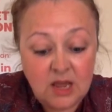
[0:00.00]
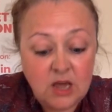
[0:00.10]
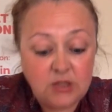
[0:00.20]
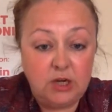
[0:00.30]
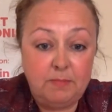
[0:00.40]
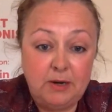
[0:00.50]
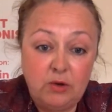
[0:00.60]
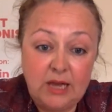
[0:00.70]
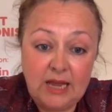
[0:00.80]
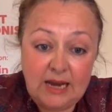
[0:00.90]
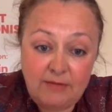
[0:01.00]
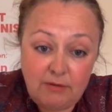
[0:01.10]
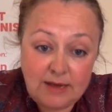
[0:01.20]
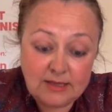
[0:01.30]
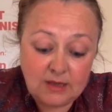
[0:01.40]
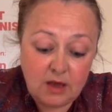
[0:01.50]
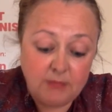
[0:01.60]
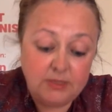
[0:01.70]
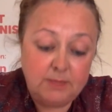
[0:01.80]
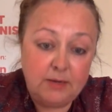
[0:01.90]
So you'd be looking at liver
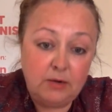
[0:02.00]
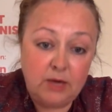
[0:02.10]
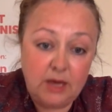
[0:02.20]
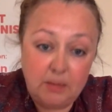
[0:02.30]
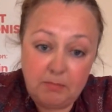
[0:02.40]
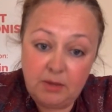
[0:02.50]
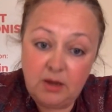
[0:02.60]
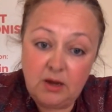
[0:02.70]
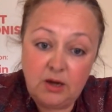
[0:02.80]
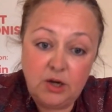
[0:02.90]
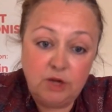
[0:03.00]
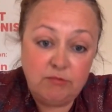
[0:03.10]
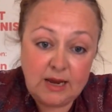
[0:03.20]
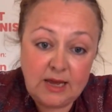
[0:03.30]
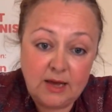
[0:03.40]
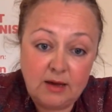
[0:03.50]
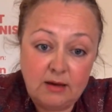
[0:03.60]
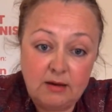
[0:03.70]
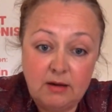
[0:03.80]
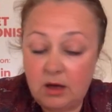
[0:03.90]
enzymes, you'd be looking at burn,
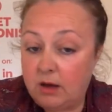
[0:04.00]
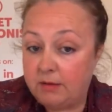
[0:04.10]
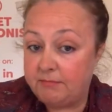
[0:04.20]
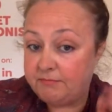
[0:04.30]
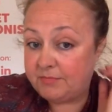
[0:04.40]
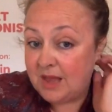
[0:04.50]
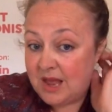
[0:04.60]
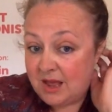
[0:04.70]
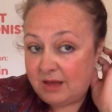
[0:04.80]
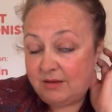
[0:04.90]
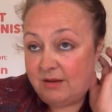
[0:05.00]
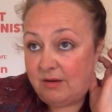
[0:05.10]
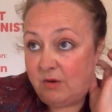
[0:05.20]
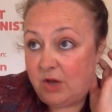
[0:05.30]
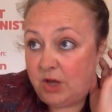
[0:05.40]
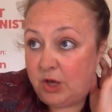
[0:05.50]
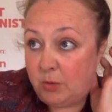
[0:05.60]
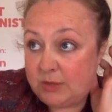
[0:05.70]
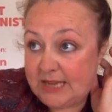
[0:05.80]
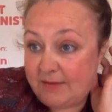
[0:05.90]
urea, you
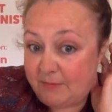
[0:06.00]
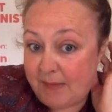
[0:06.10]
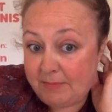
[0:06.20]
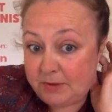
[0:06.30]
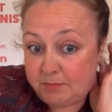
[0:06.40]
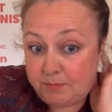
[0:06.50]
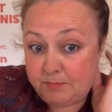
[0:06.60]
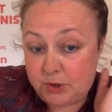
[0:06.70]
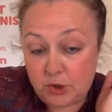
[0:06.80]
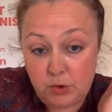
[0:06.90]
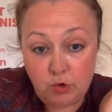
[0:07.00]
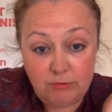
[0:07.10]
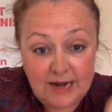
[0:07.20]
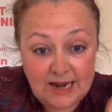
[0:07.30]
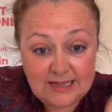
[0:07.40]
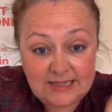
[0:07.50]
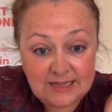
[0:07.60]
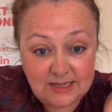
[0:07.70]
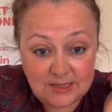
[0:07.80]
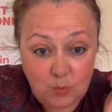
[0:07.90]
would even maybe do
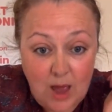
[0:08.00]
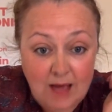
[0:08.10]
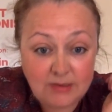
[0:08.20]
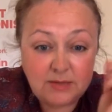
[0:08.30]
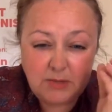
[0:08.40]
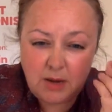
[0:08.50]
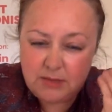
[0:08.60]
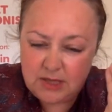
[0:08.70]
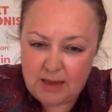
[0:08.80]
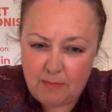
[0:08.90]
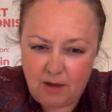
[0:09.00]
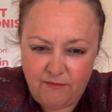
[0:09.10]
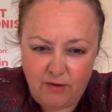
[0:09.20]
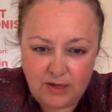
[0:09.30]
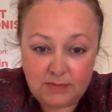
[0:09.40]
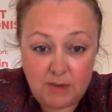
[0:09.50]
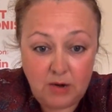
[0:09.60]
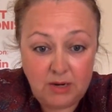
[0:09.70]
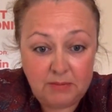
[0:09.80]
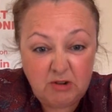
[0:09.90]
urinalysis as well. Sometimes they might find
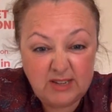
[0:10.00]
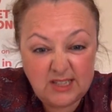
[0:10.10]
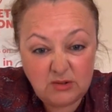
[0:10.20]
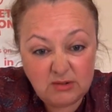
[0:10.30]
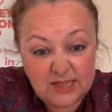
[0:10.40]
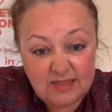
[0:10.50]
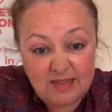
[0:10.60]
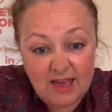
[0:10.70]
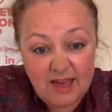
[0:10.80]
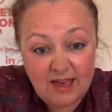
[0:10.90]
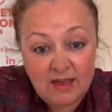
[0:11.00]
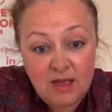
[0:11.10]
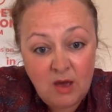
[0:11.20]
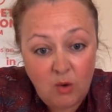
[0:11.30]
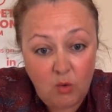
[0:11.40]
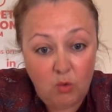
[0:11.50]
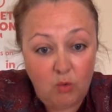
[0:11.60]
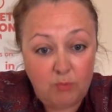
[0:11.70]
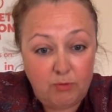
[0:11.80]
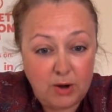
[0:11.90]
ammonium crystals in there,
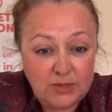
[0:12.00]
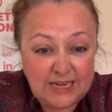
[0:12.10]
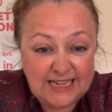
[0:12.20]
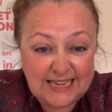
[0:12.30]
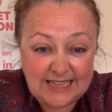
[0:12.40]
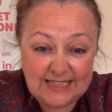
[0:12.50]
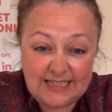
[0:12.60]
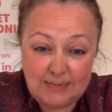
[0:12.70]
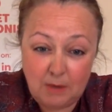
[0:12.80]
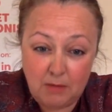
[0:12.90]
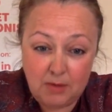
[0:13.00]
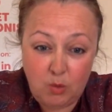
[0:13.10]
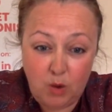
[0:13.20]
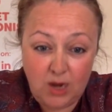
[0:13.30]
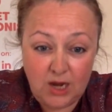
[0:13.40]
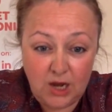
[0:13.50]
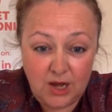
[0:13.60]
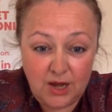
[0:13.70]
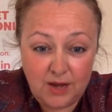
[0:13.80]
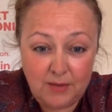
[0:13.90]
or protein density might be quite
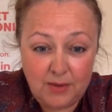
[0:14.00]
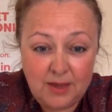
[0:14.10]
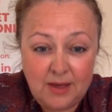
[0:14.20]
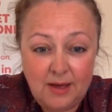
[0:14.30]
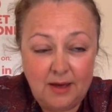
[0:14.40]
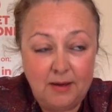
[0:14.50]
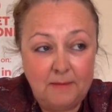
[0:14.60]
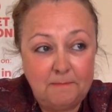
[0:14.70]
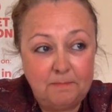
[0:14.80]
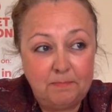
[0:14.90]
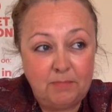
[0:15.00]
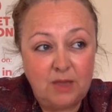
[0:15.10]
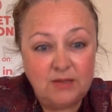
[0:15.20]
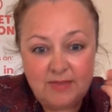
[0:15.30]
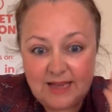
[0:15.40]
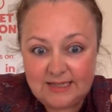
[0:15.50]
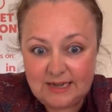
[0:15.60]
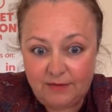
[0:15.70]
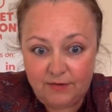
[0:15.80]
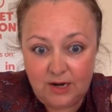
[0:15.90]
low. So that's
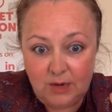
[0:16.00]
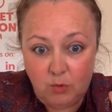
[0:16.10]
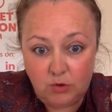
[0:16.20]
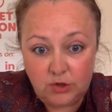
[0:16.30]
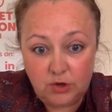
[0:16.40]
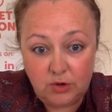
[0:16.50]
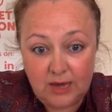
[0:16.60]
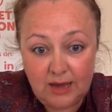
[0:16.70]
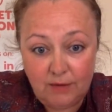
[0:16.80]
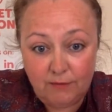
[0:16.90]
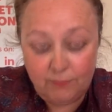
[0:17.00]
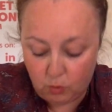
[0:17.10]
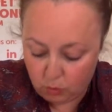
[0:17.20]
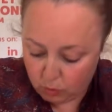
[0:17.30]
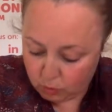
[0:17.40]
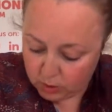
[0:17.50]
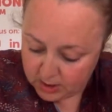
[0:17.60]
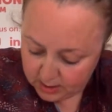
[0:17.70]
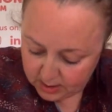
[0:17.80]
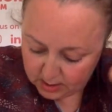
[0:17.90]
definitely one to look out for.
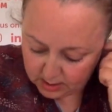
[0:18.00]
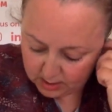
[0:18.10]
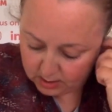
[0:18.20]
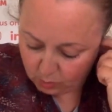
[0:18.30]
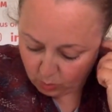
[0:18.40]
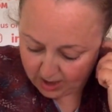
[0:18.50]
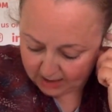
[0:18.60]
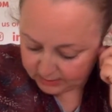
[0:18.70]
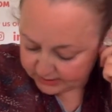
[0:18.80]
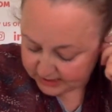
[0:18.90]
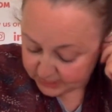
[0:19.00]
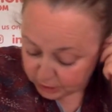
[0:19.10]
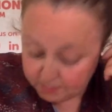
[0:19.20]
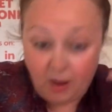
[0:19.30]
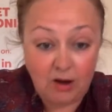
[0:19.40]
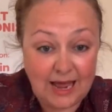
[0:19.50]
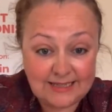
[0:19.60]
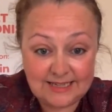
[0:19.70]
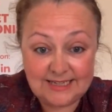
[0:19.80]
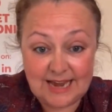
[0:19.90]
What else do they do? Bile
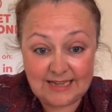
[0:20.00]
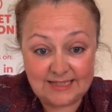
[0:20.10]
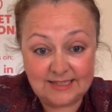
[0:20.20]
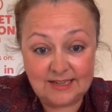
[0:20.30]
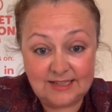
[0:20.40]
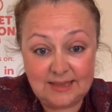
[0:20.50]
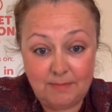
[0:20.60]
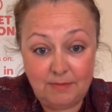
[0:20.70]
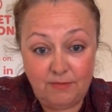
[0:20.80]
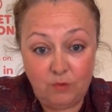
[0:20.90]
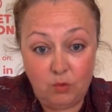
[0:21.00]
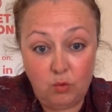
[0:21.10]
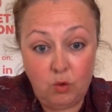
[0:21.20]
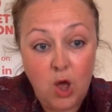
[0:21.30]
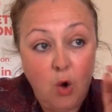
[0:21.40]
acid test, as I said before.